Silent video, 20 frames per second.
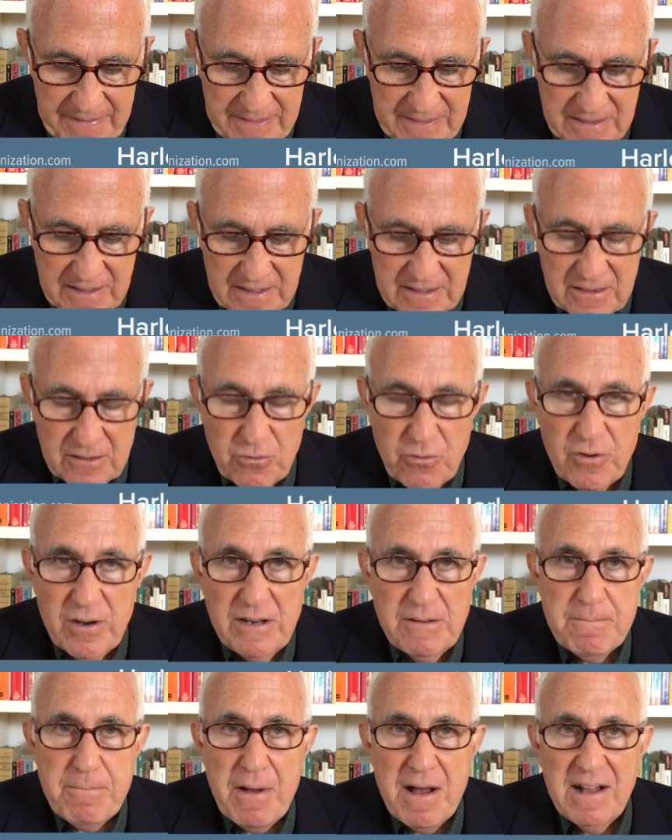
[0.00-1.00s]
The
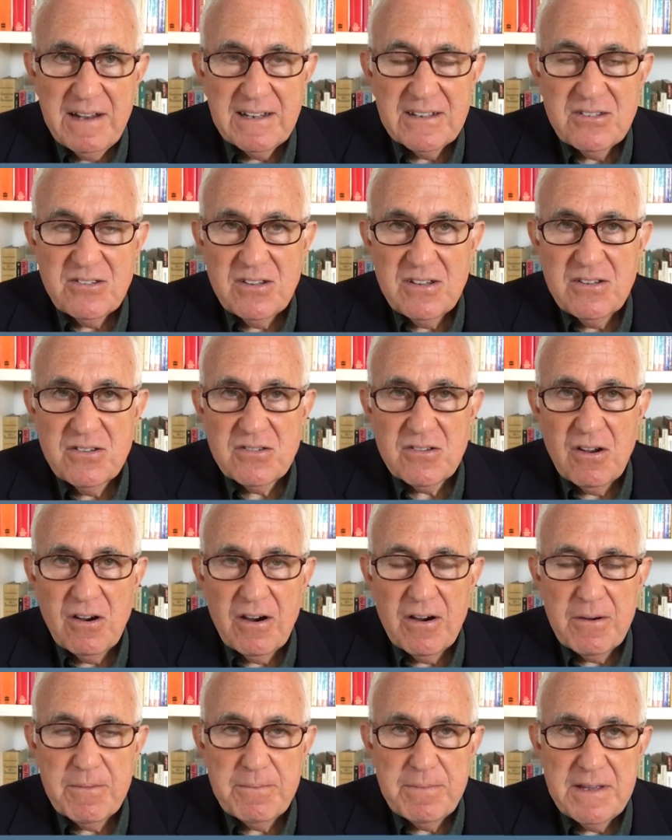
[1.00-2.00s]
green policies
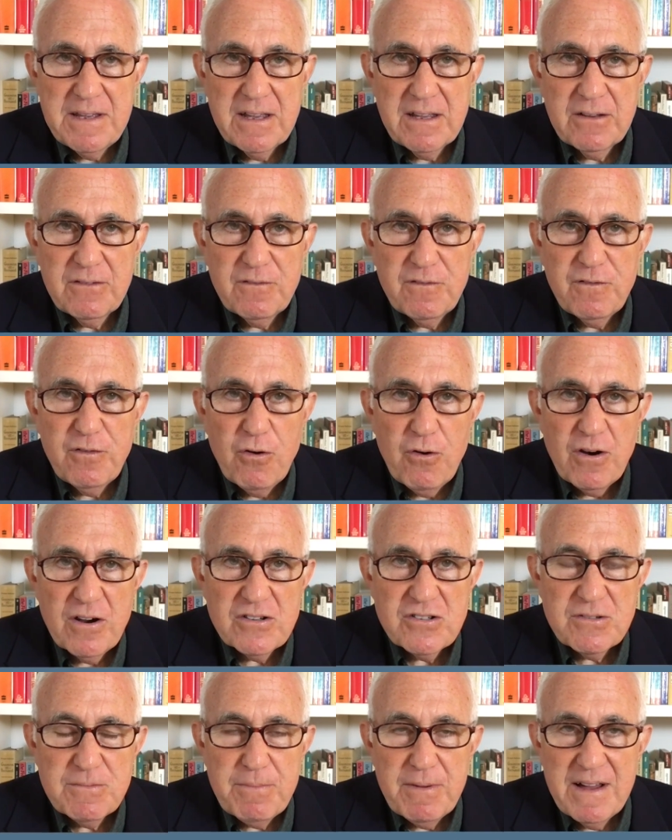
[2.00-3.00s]
are being
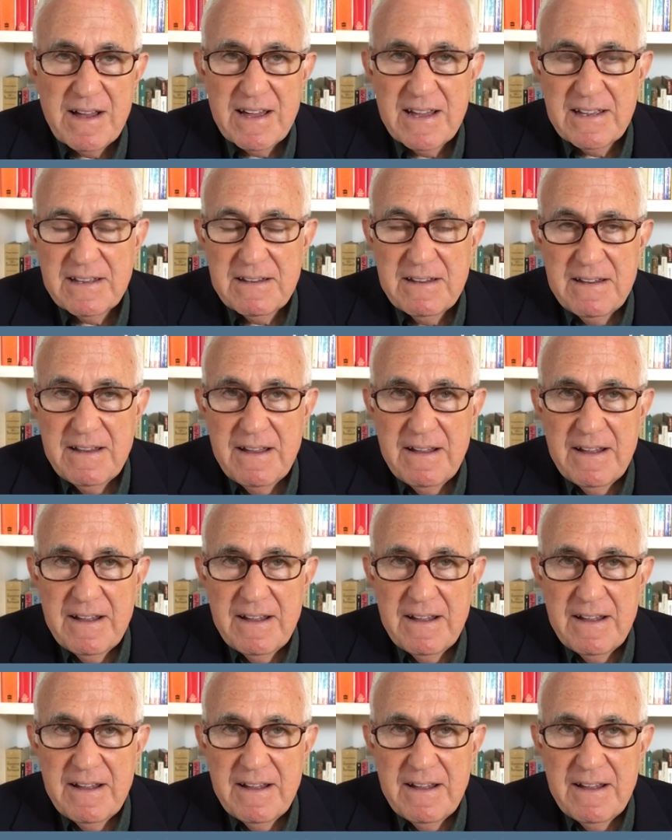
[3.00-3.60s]
enforced by